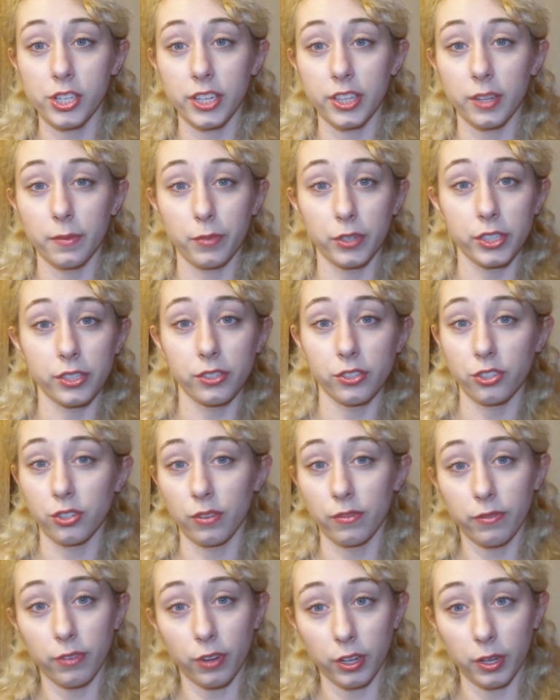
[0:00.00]
it, the bristles
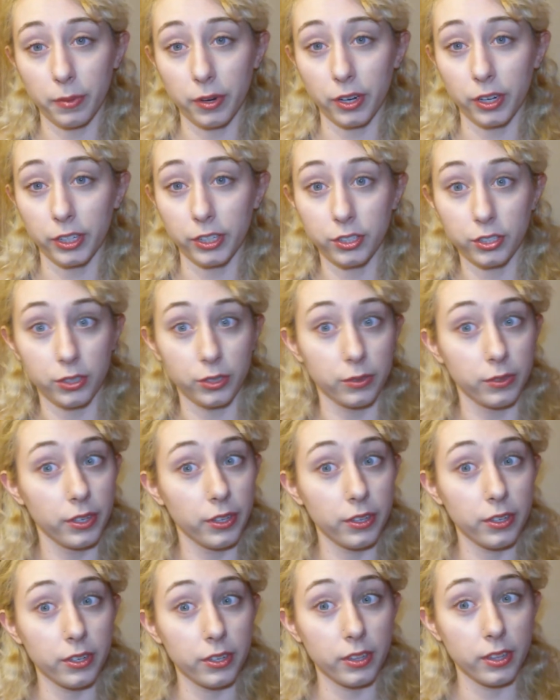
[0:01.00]
don't fall apart, so
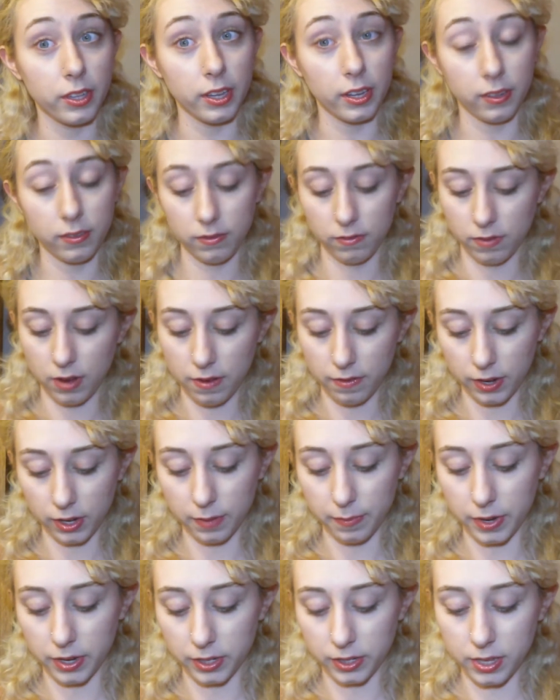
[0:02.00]
another good thing I
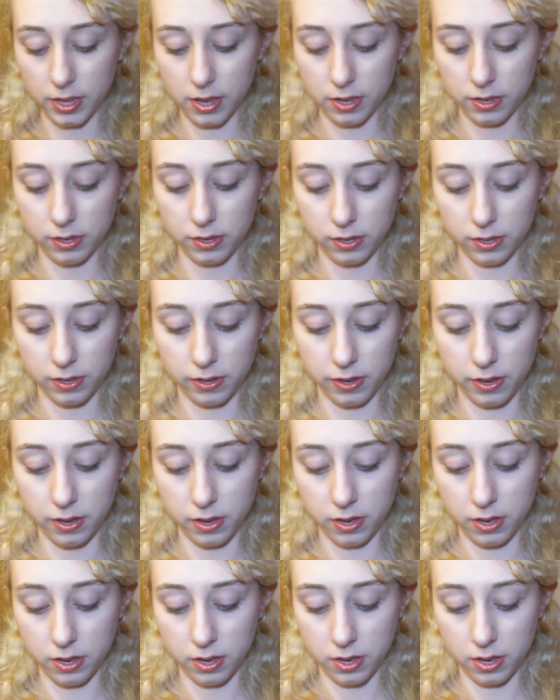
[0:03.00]
recommend is this.
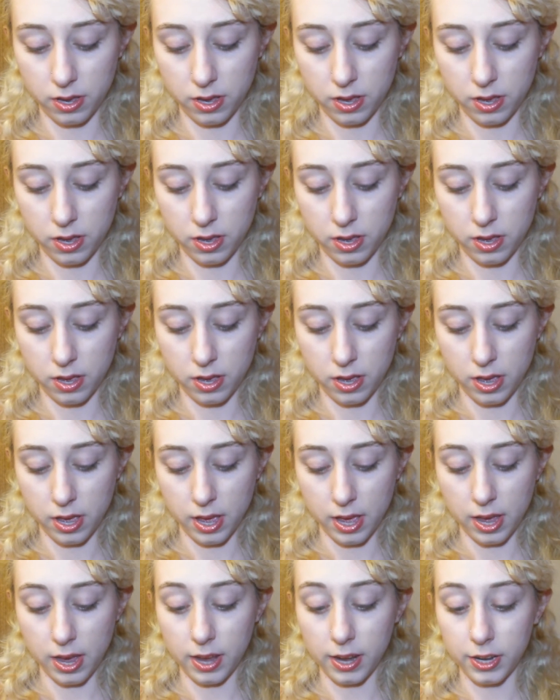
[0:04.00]

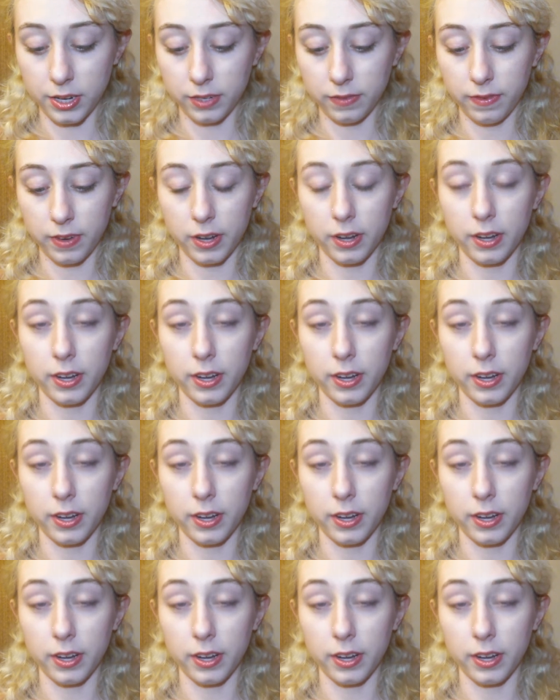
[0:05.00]
And I just